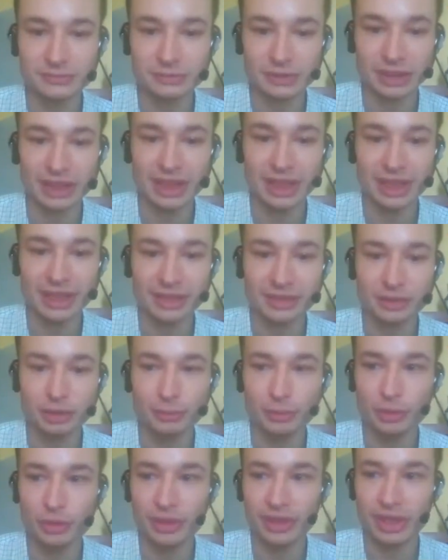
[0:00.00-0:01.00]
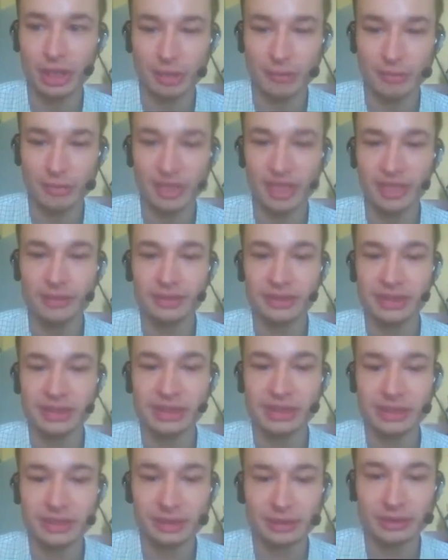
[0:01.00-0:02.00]
he has no more army. He
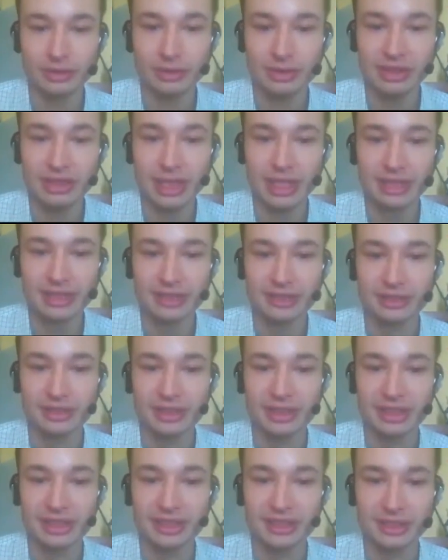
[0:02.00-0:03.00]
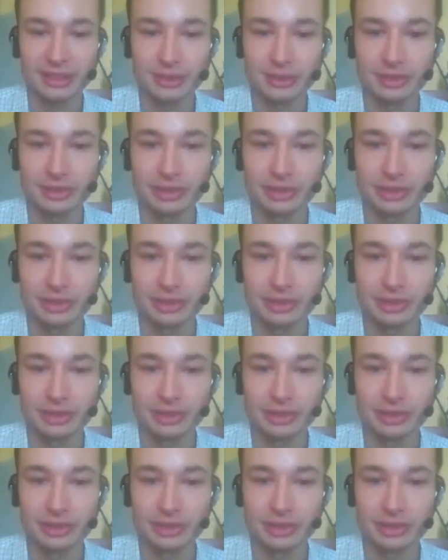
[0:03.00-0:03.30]
only has a gun ACU.